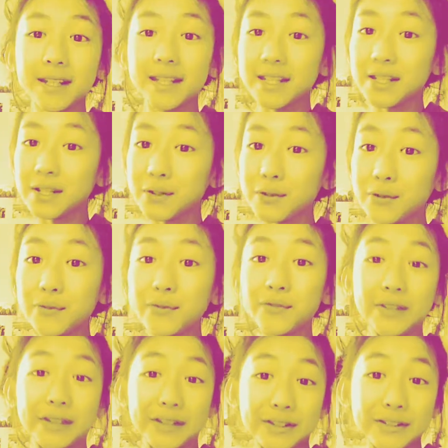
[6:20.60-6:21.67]

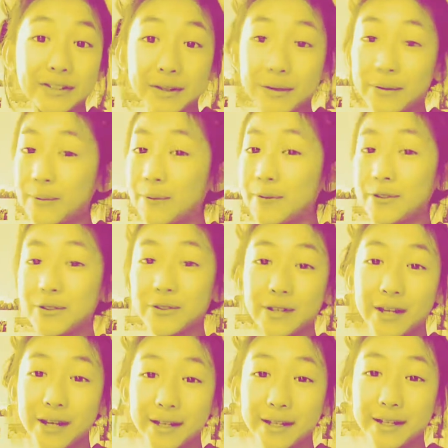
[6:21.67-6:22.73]
cute, visco, and
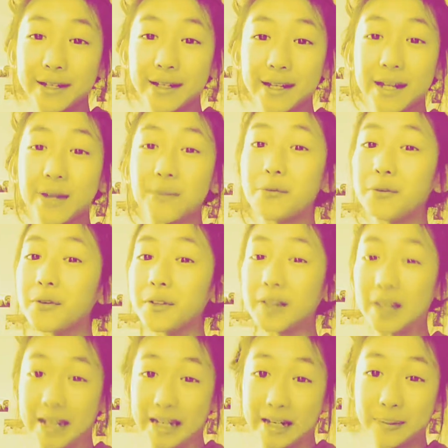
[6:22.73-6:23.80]
trendy, and
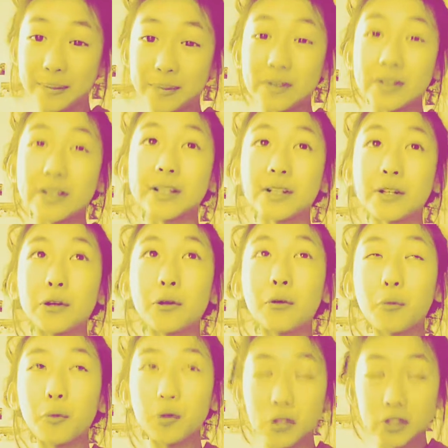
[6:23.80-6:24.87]
relatable, and
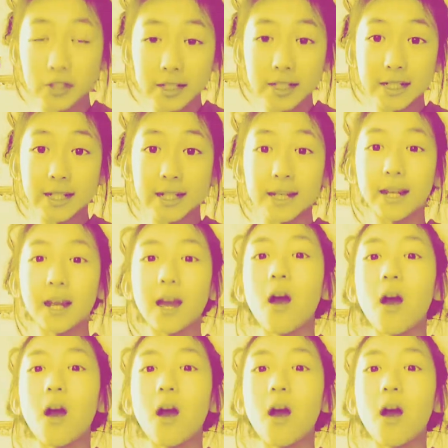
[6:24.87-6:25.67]
quirky.